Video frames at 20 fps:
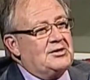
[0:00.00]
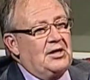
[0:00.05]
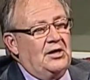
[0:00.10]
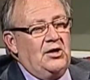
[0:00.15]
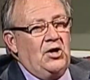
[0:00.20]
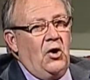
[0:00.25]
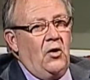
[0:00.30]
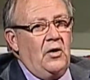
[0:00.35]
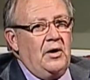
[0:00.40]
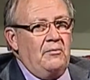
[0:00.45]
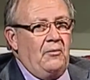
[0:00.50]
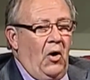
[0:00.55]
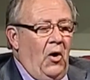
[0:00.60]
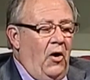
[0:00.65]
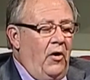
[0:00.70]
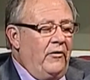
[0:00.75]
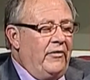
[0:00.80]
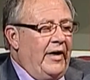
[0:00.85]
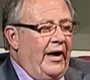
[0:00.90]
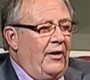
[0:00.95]
to know him
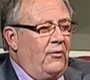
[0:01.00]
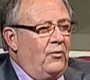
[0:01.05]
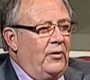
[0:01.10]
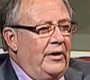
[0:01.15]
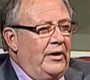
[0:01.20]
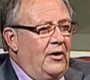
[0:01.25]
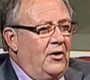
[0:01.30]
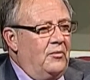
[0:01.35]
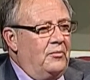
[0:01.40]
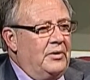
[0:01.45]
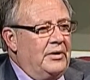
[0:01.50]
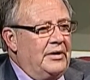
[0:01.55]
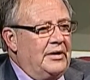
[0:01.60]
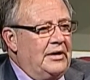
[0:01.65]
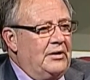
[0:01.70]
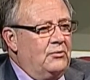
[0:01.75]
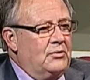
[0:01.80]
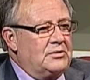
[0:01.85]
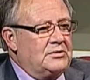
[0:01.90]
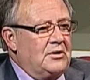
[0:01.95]
all that well, but
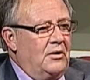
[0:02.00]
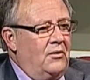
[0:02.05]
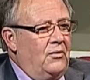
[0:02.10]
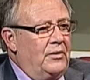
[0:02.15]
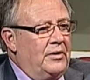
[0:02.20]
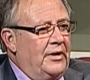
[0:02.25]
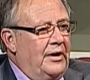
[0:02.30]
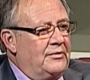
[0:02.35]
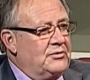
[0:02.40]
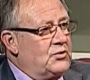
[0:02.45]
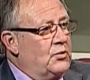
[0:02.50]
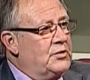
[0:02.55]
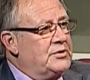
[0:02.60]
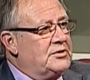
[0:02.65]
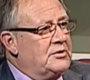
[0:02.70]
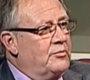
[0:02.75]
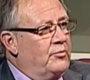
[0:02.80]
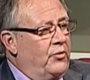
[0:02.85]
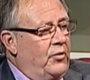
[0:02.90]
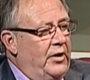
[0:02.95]
I was always
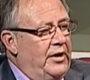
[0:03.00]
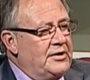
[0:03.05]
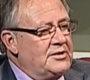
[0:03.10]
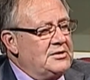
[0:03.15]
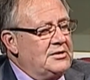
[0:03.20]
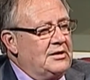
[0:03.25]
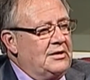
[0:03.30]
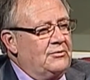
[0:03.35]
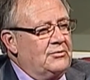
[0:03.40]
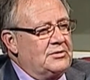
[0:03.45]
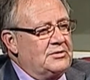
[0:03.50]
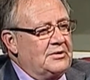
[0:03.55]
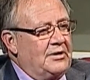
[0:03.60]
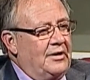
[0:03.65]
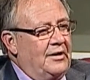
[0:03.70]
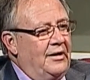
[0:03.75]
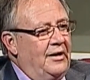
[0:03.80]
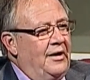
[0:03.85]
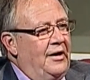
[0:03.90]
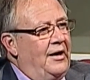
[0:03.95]
impressed. He was
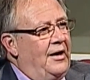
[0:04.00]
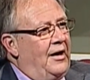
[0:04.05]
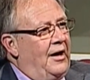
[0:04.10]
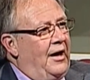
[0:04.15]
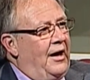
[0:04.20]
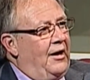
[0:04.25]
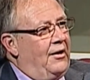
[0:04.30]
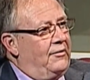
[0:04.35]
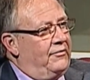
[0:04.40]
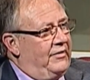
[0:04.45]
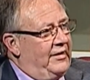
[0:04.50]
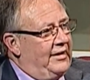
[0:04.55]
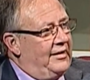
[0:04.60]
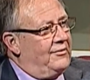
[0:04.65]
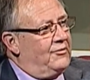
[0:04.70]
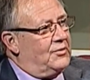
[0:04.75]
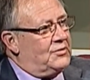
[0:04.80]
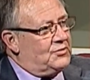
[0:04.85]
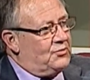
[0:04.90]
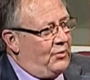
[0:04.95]
a
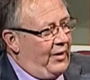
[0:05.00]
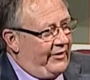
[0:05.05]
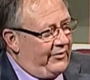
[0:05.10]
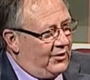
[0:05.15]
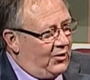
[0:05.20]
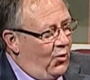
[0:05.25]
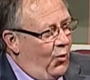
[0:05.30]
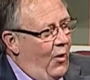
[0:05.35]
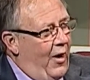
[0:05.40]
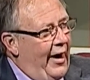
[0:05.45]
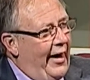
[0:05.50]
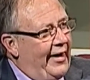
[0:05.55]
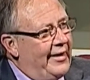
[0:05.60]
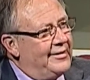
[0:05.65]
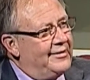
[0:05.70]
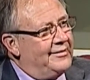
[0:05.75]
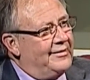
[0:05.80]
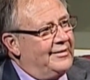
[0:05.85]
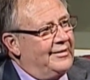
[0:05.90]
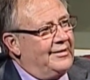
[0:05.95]
rather
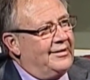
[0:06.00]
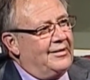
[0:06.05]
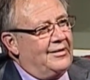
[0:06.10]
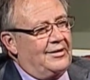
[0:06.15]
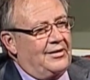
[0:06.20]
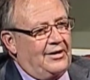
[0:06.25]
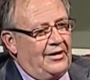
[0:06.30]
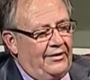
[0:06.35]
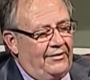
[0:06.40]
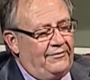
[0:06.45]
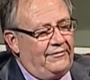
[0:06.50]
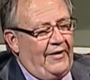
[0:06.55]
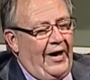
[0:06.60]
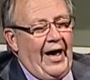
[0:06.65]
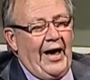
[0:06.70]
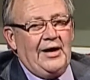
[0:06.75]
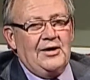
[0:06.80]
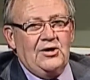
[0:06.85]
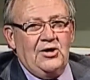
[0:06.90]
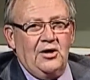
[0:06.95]
quiet,
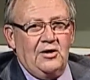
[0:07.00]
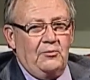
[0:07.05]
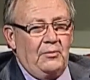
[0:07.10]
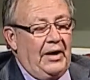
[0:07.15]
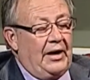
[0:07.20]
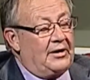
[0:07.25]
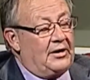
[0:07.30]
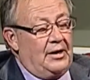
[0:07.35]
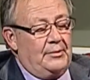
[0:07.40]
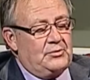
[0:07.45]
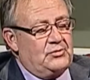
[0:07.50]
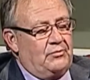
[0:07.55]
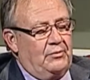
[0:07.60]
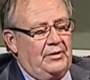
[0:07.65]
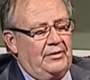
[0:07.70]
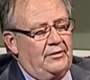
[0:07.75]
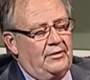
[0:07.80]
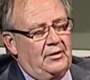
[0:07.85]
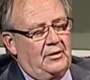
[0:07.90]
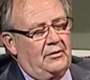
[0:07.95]
fine young man, comes from
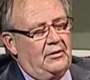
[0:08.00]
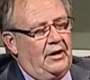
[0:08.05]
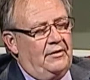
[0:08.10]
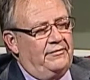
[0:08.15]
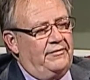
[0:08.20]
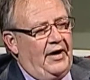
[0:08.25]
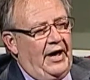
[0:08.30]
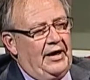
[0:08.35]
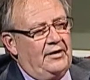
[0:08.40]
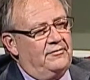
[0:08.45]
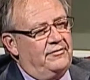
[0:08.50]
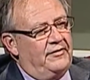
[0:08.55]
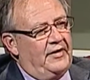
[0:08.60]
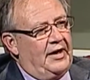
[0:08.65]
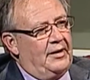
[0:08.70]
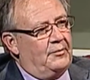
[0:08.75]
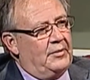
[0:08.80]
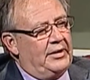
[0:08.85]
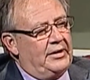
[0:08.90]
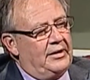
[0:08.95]
a fine
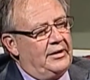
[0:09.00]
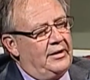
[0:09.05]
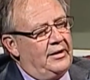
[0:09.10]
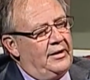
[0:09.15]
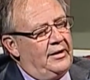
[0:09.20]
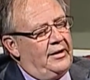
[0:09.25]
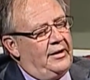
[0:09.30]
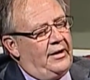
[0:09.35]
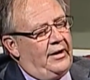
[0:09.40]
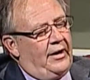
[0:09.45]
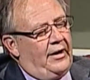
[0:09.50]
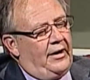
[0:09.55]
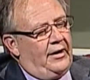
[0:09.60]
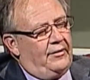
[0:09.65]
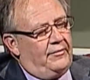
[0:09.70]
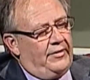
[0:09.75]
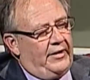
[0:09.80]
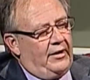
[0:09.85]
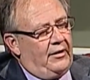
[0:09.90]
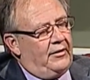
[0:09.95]
family
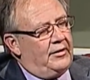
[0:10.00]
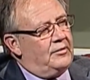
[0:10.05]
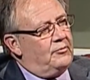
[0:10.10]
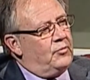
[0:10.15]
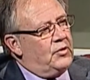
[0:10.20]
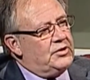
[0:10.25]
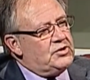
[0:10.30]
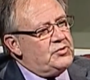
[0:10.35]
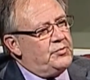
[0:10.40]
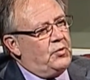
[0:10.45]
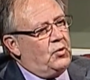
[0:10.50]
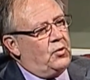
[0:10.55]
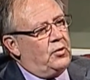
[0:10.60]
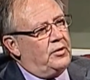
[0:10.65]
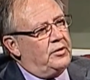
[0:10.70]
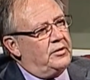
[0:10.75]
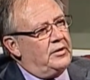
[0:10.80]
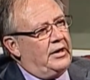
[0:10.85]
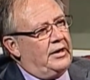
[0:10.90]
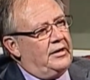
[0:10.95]
there in
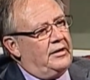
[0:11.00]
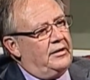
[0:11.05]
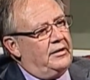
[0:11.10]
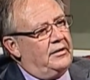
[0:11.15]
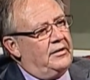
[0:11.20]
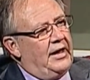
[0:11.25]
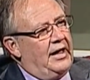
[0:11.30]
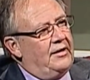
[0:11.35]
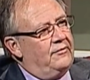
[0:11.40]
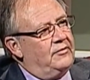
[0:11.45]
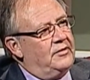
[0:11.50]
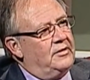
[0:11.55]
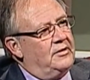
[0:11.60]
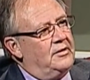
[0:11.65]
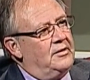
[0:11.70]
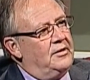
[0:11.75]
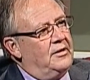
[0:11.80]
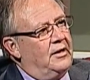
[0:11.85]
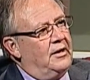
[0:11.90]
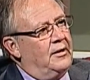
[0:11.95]
Bridgeport. And
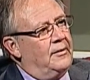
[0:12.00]
David